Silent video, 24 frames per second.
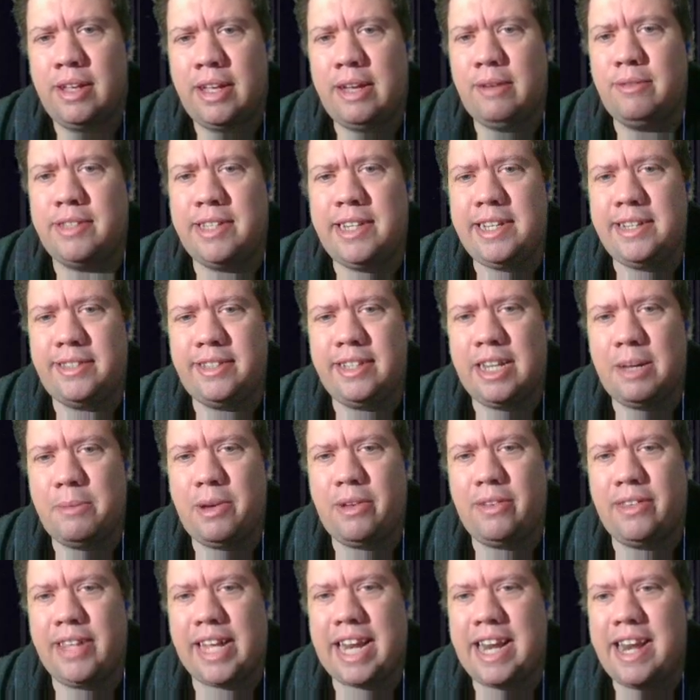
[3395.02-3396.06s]
He was in
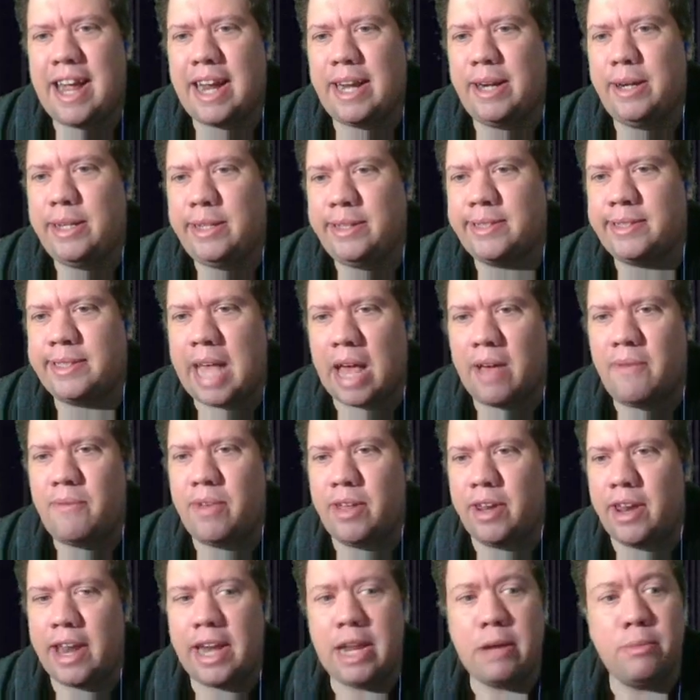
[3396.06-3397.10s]
ECW in like
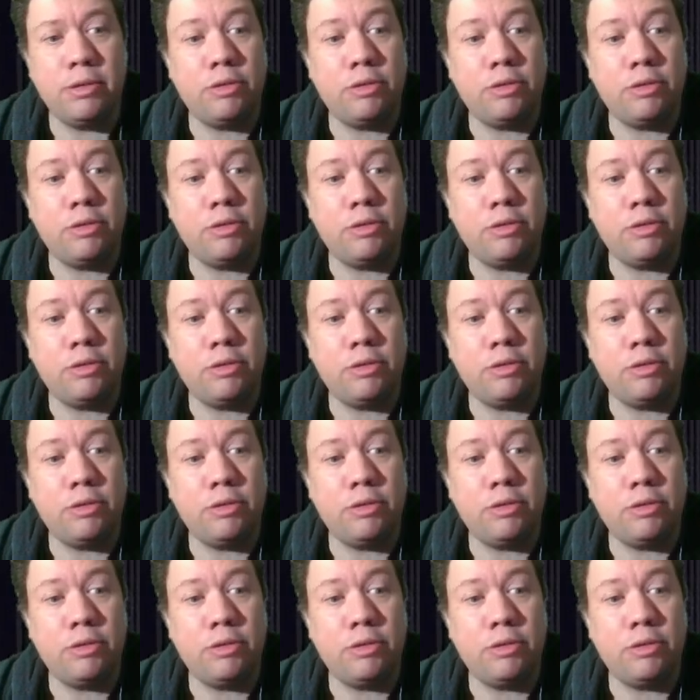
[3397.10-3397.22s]
97, and he